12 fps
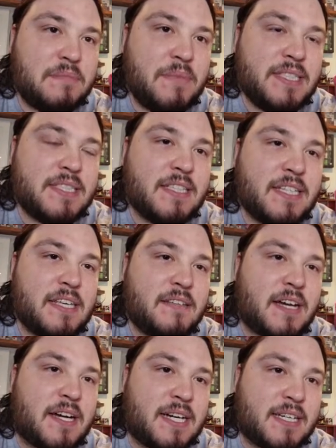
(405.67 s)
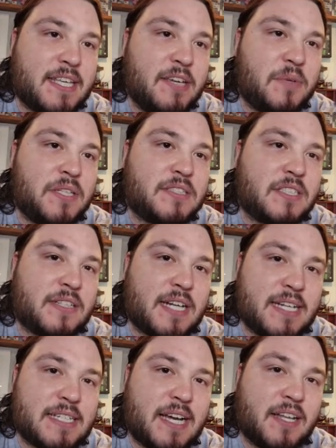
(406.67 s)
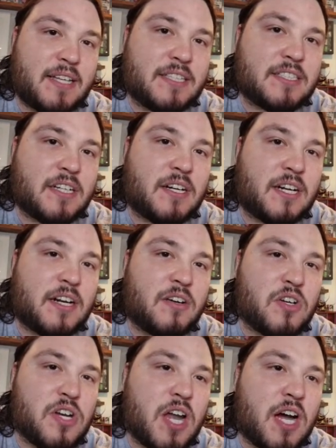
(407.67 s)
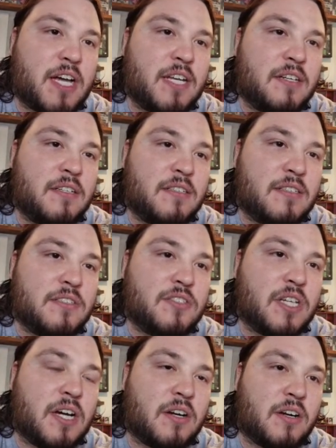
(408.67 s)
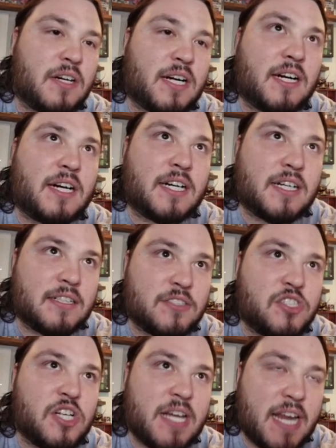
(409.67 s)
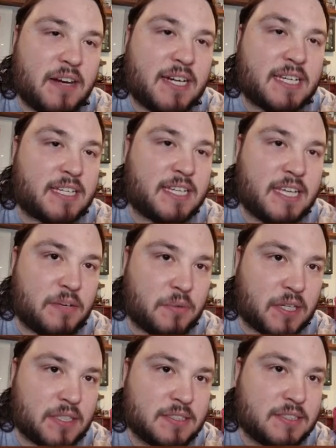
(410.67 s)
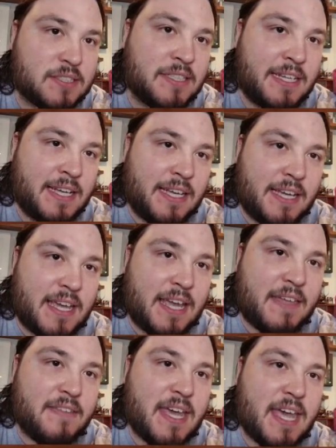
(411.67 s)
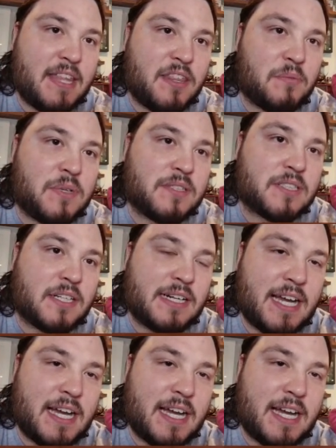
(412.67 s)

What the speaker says: Basically, keywords that are in italics are are generic keywords, and then the ones that are